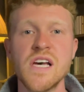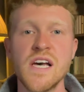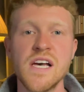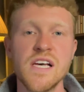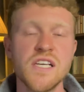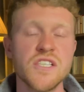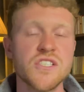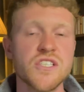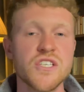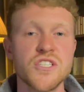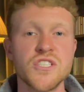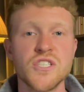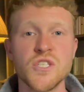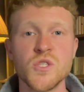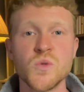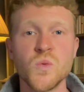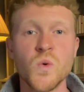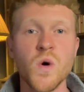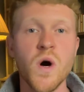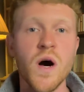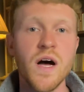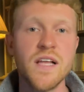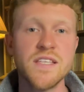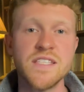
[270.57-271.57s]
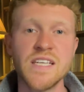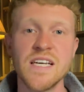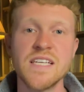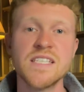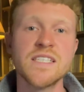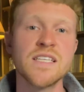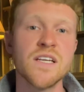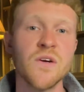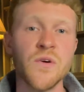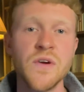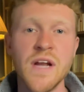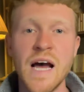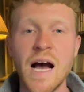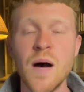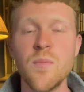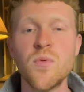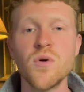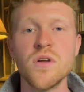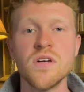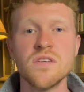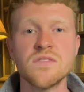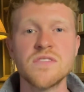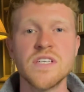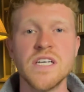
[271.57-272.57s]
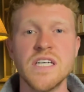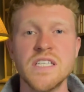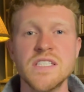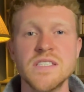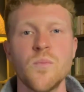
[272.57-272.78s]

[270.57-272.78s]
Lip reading: such as what Tesla and Apple have done.